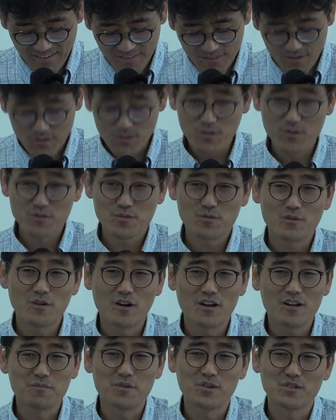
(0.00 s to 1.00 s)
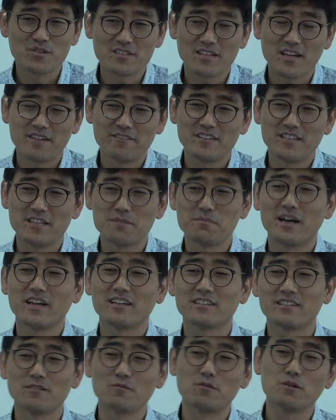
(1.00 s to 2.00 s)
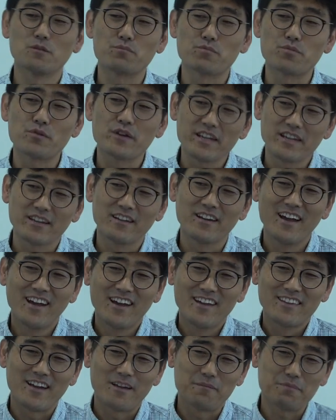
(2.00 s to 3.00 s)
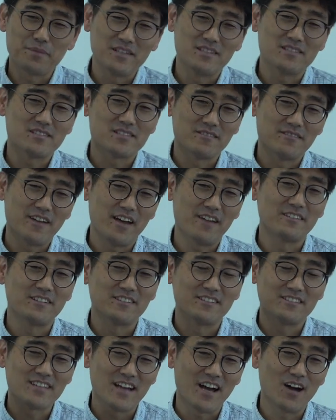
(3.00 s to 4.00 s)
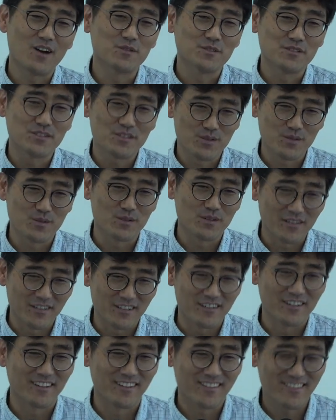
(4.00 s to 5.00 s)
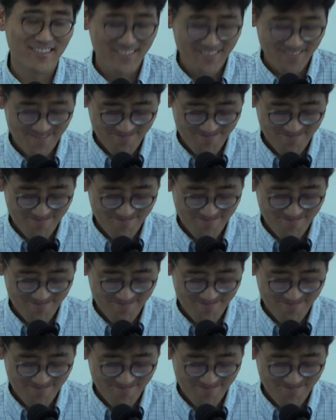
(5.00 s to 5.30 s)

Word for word: Those who are most heavenly minded will bring that peace of heaven down to earth.